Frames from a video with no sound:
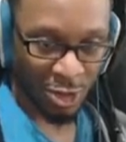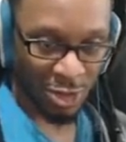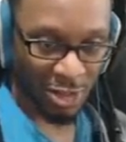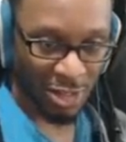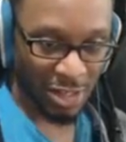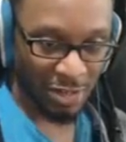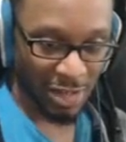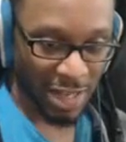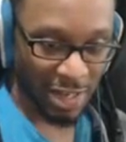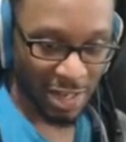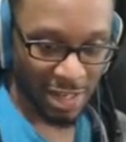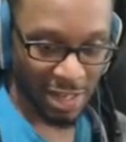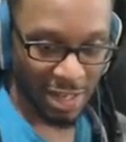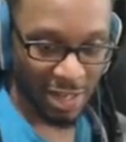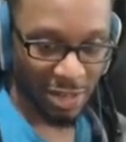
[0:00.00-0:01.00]
Kill that
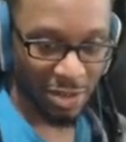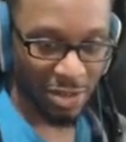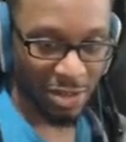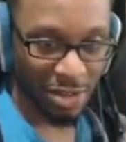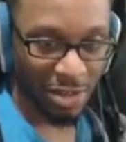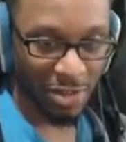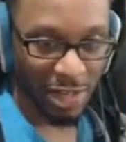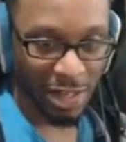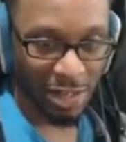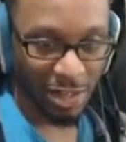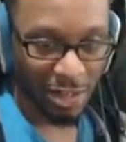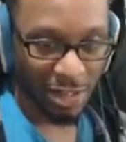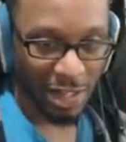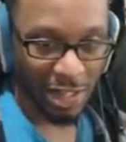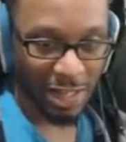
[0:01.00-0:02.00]
guy. Okay,
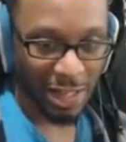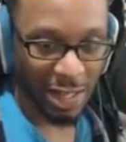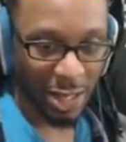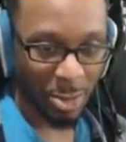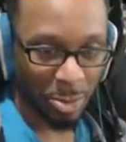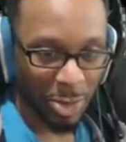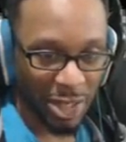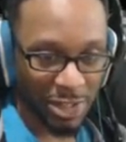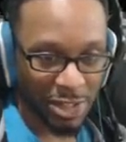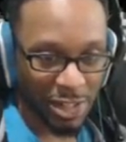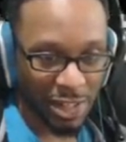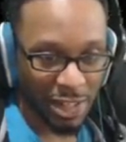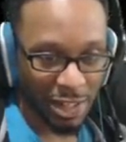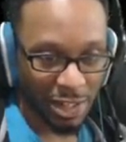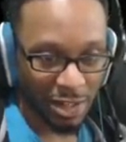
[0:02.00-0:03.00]
look, I got a bunch of
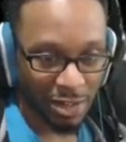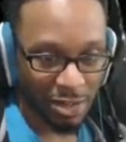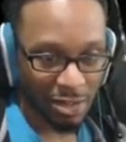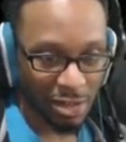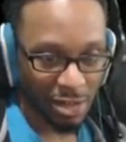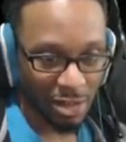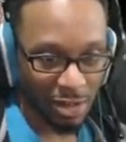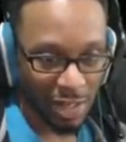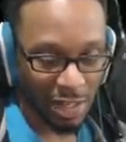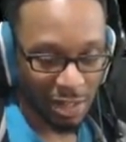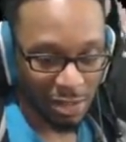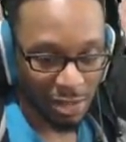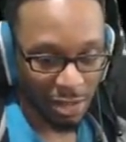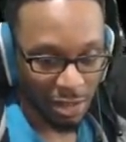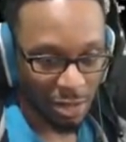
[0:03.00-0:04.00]
keys. Alright,
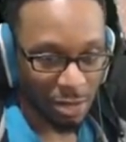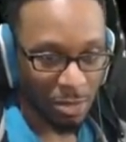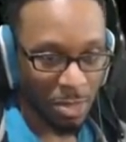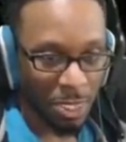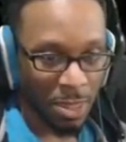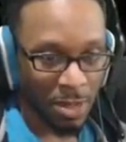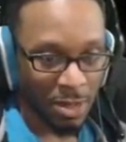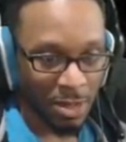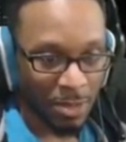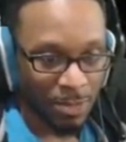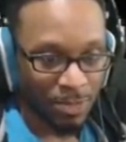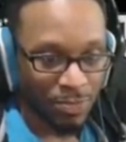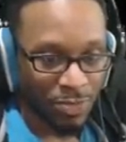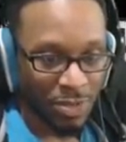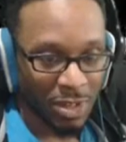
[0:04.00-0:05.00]
let's go.
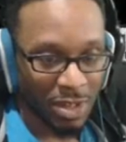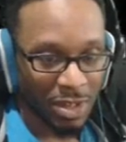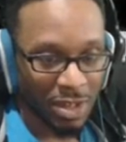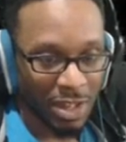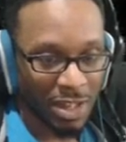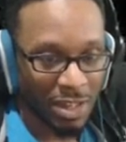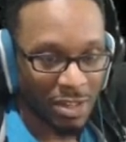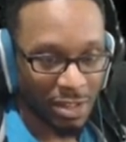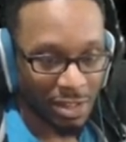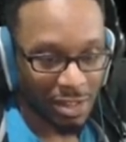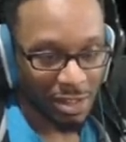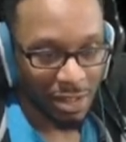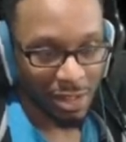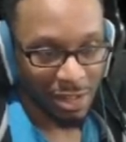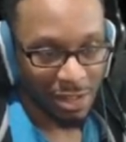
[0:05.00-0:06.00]
And this is,
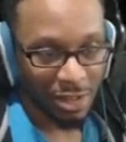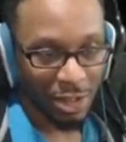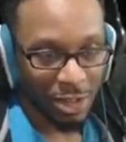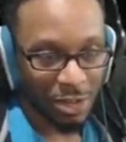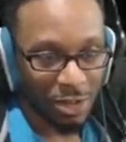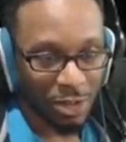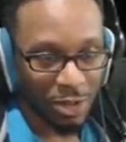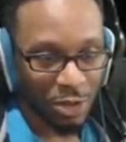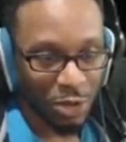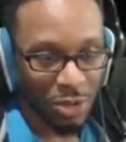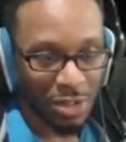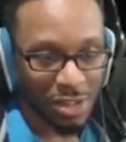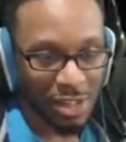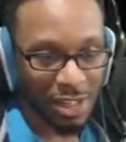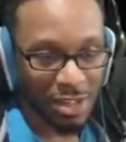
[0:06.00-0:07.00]
you know, you can
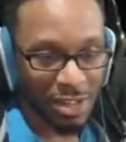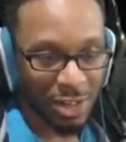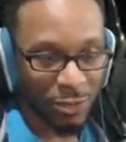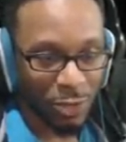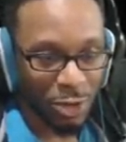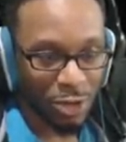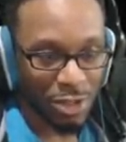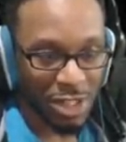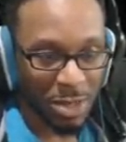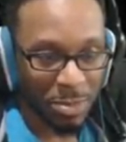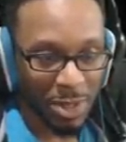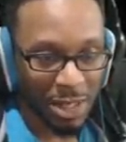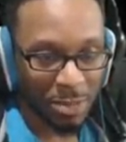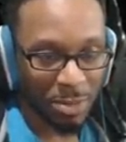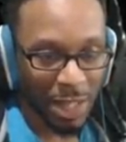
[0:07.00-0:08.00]
see stuff when you're
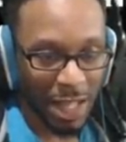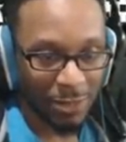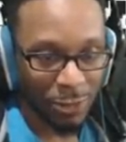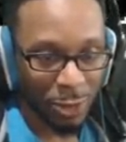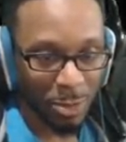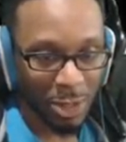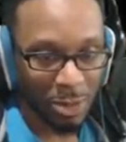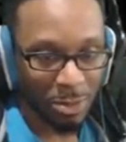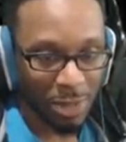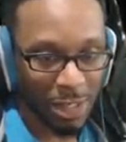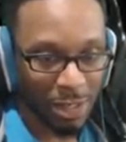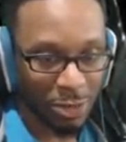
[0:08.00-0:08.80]
jumping and platforming and playing